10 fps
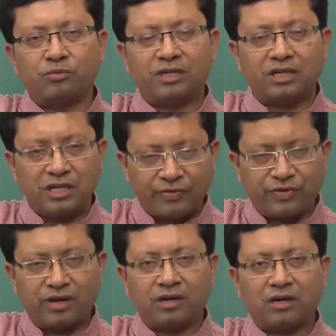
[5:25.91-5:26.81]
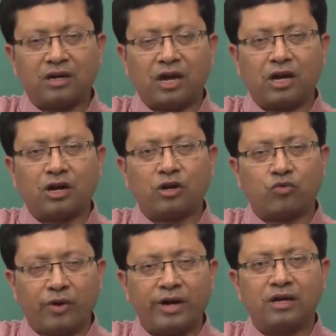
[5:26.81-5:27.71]
be different and
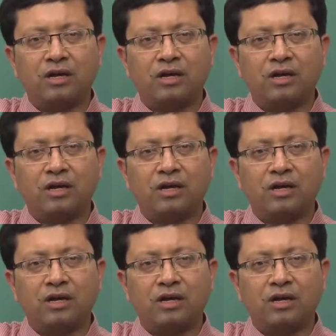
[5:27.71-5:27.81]
quite